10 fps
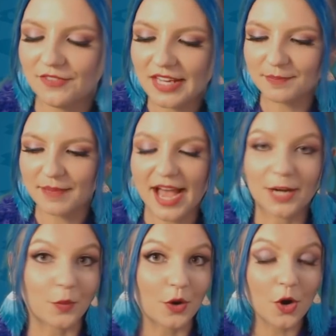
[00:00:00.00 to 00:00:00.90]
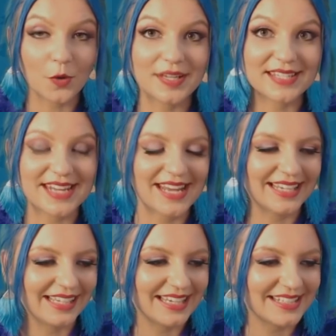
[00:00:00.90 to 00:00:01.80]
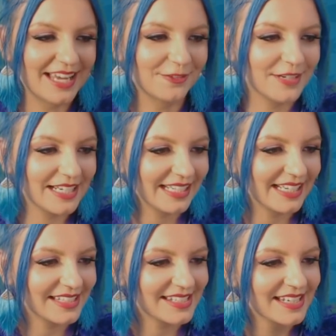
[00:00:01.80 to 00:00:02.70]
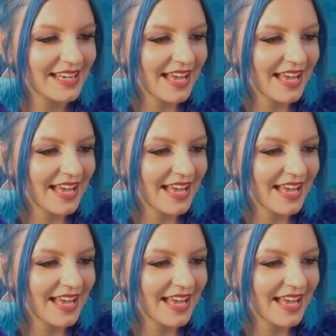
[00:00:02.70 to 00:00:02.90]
feedback, we're always taking it and reading it.